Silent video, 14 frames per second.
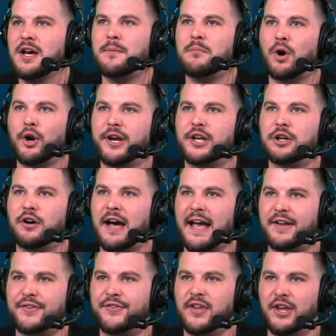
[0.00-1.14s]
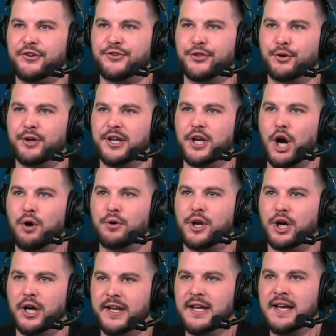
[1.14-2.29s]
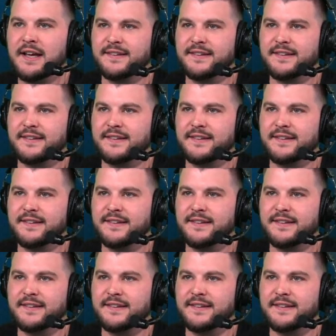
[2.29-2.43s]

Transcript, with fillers: Murray collects. His three, no good.